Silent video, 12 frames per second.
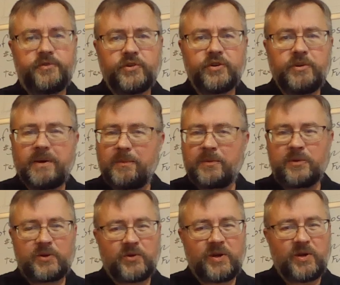to remember
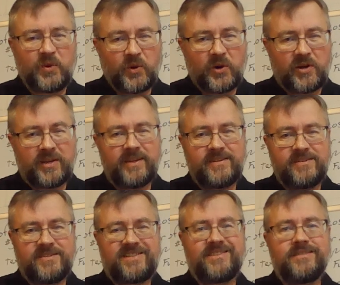the great
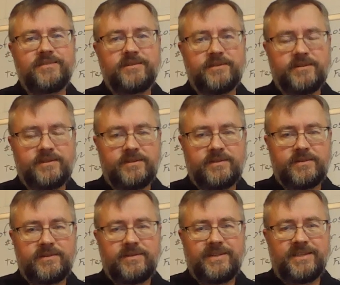workings
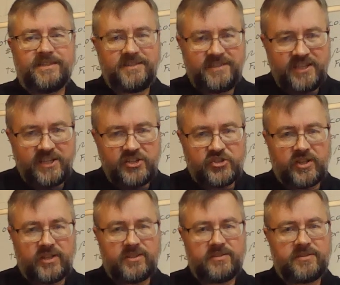and
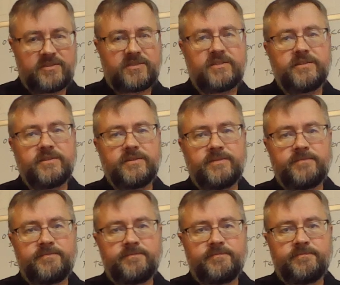teachings
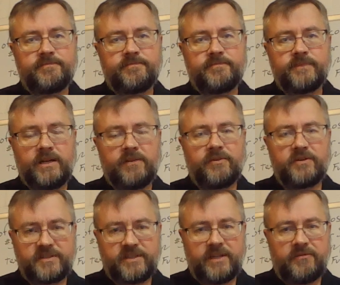of our
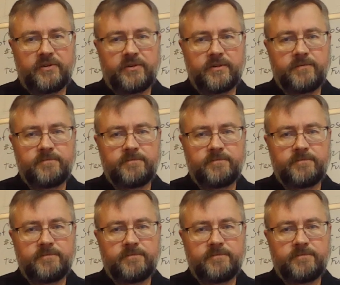Savior.